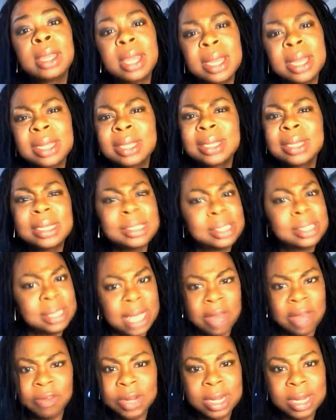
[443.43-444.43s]
it's
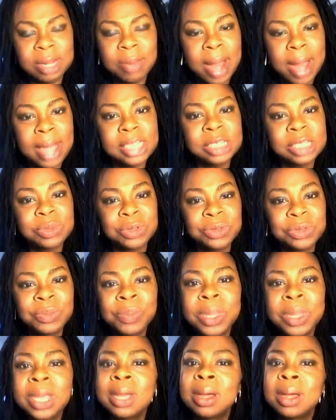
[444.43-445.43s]
definitely
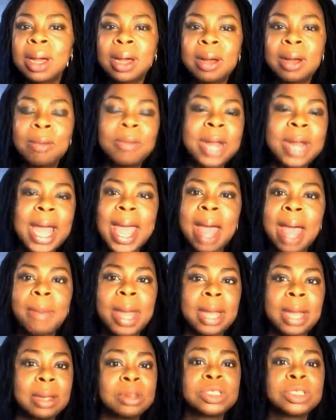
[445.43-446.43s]
possible. When I had
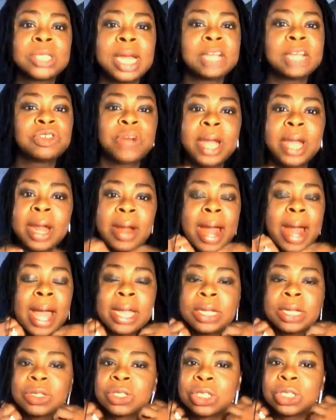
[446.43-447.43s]
my loose natural hair,
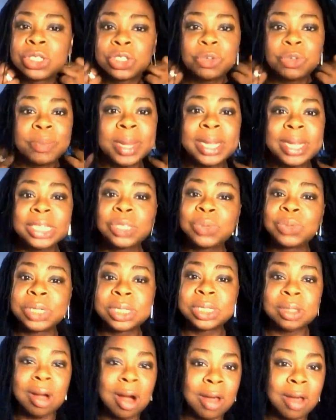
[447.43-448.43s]
I used to do mini
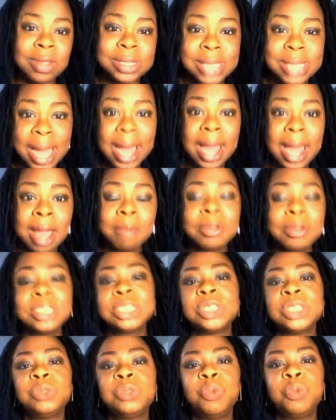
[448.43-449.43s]
twists all the time,
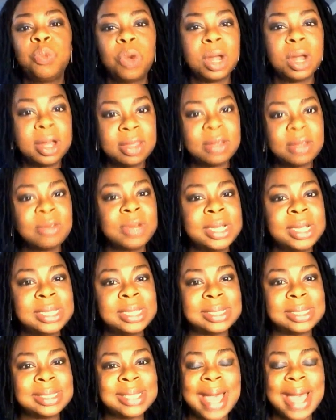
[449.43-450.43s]
which is one of the
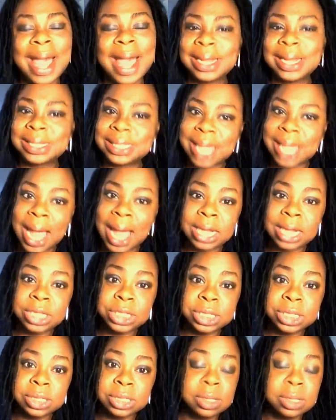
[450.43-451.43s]
reasons I decided
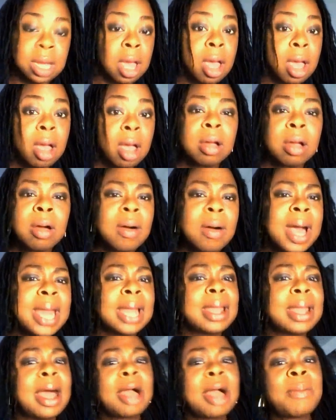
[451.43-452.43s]
to go ahead
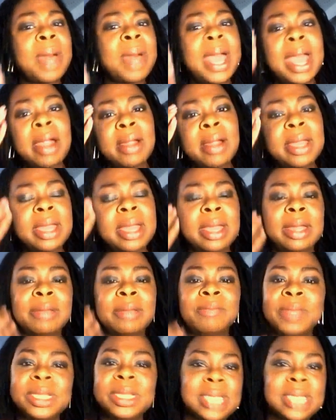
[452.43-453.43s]
and lock my hair
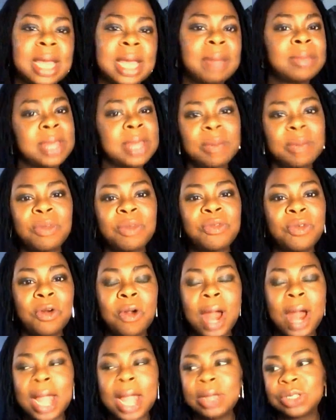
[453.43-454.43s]
again. Same thing
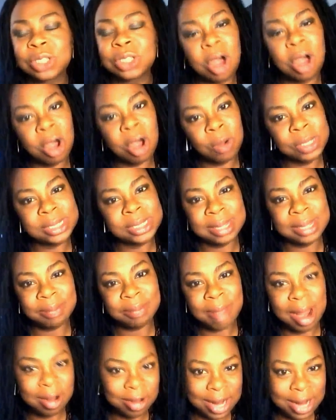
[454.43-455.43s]
before. I used to always get
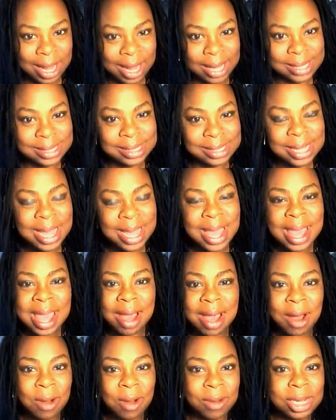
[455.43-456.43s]
micro-locs,
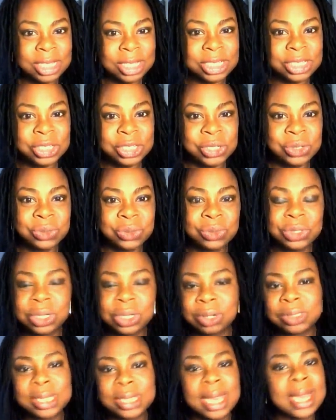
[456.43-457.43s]
only to, you
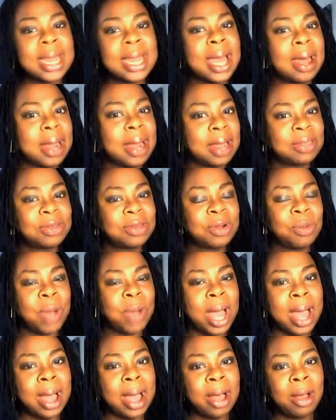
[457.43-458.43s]
know, take it out after a
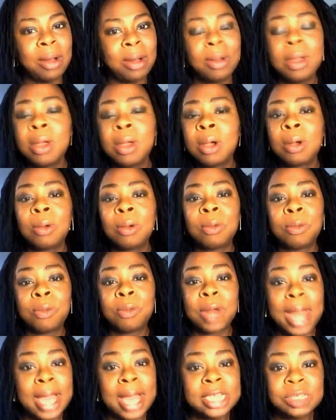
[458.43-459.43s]
while,
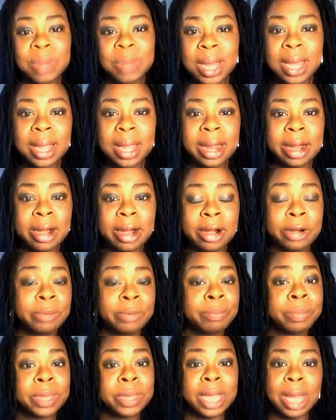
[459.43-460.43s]
relax my
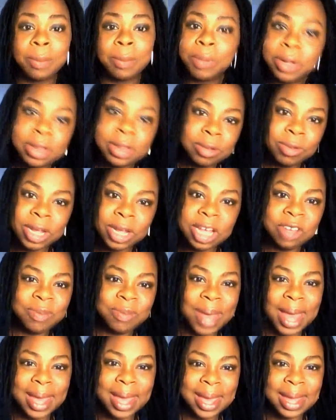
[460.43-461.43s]
hair, and put the weave
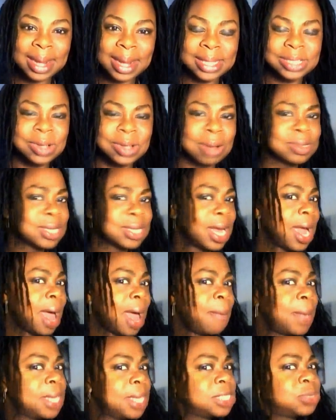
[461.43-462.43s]
back in it. So I was
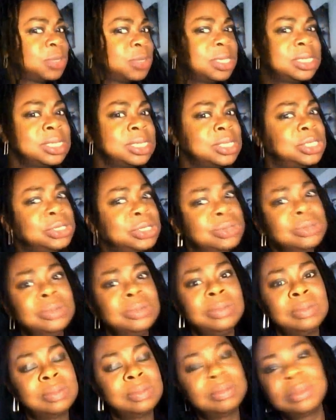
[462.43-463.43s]
like, I may as well just
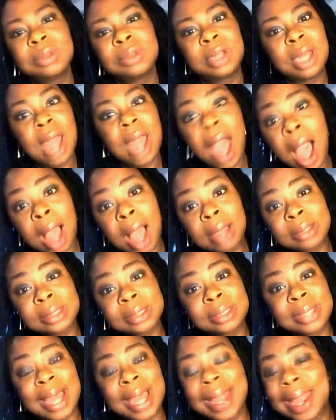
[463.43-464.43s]
do
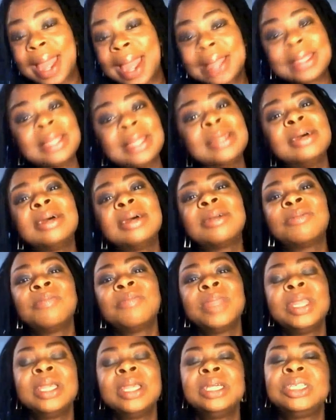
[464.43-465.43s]
locks. I like the look.
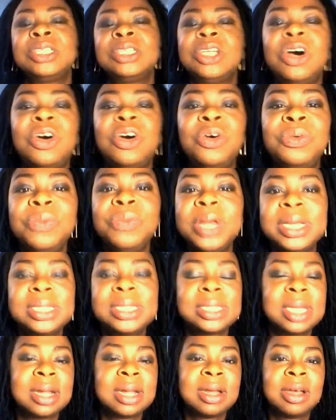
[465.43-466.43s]
So
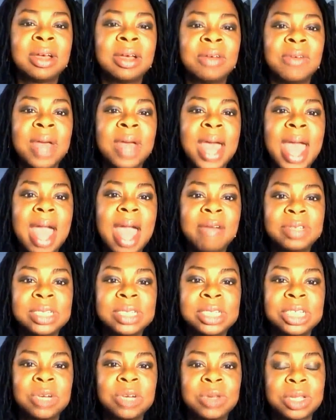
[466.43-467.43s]
instead of having
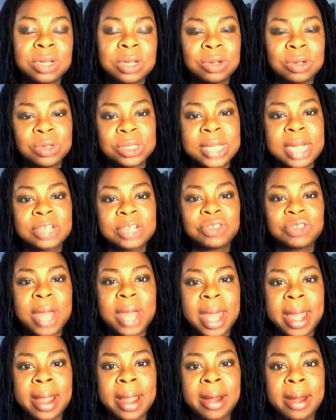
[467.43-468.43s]
to deal with the loose natural
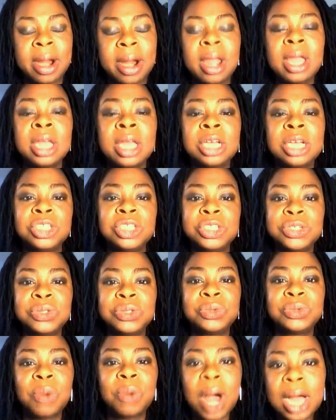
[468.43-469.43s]
hair,
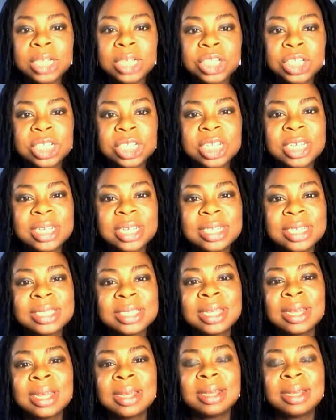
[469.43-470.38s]
to wash it,